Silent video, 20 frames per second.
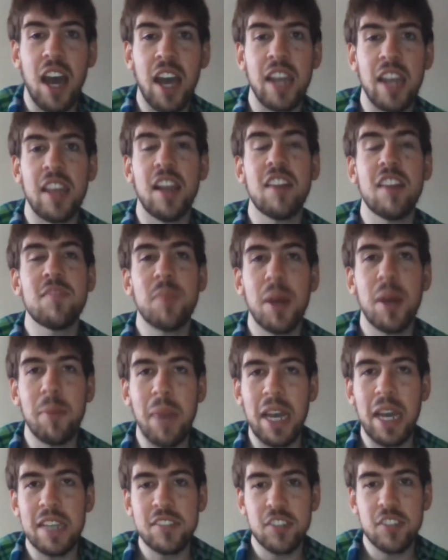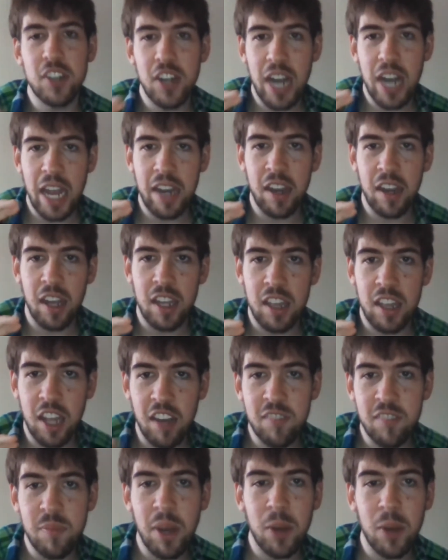I love my master, and I
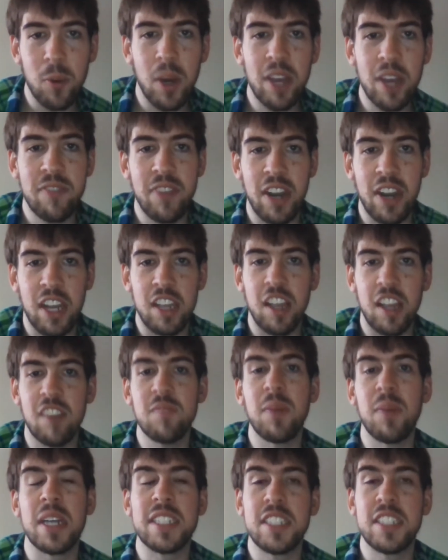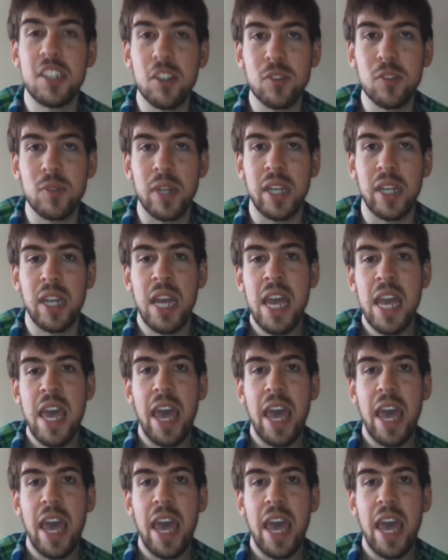love my wife, and I love my children,